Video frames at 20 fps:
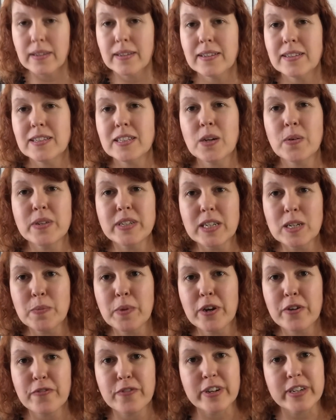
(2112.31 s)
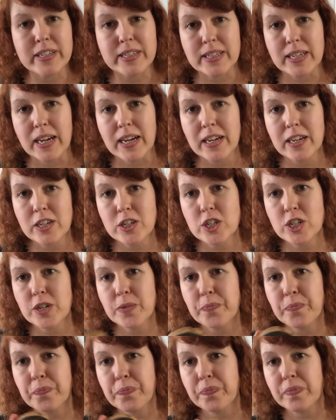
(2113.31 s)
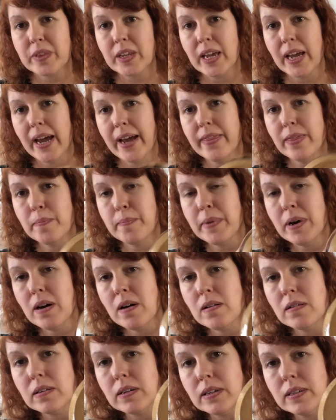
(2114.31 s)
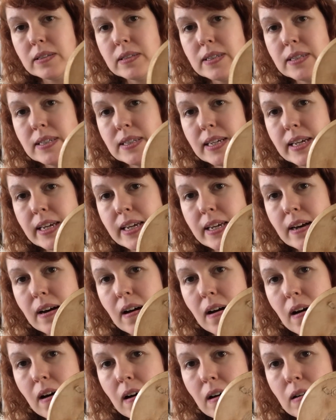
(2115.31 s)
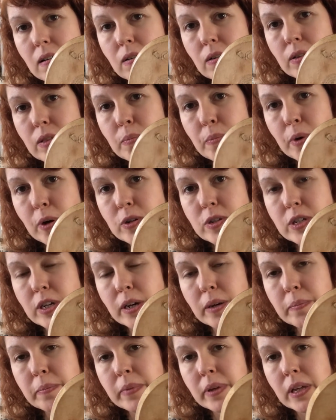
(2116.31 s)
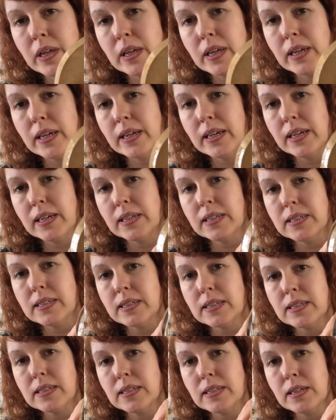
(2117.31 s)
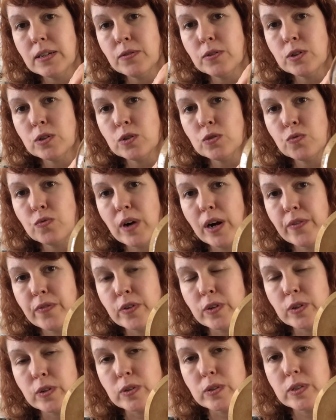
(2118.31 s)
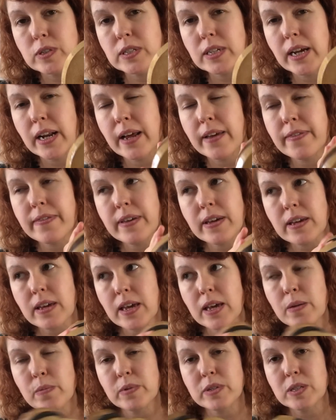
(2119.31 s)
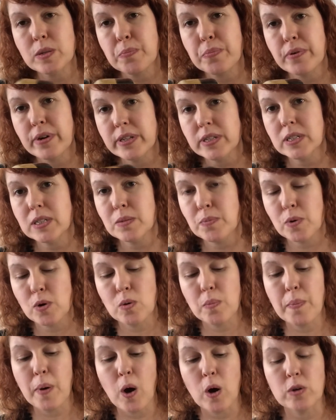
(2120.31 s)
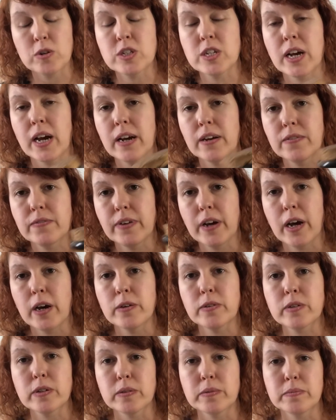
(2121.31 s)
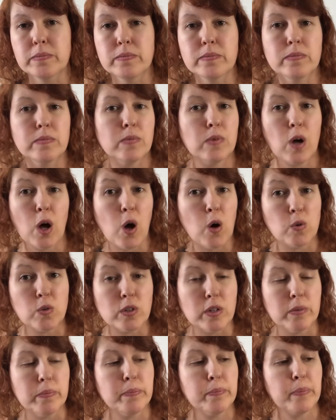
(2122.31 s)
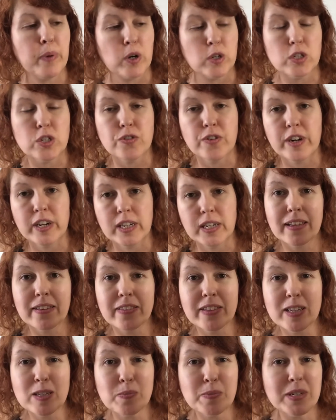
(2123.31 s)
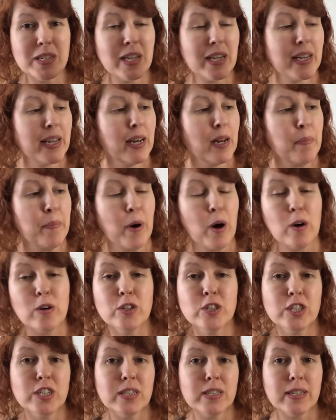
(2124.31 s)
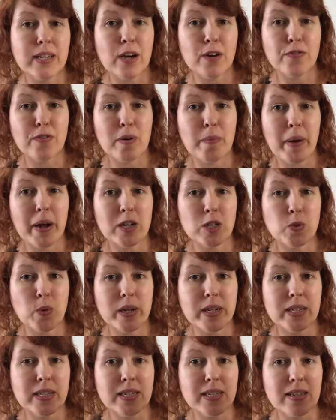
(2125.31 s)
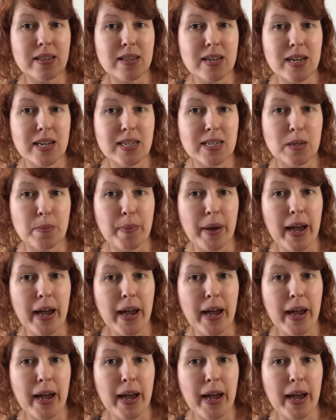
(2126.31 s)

So I did a bit of research, and the mark CR on the bottom is Cyril Ruffles, and I think he was the principal potter for Holcombe Pottery. This particular pot should sell for about £20 to £30.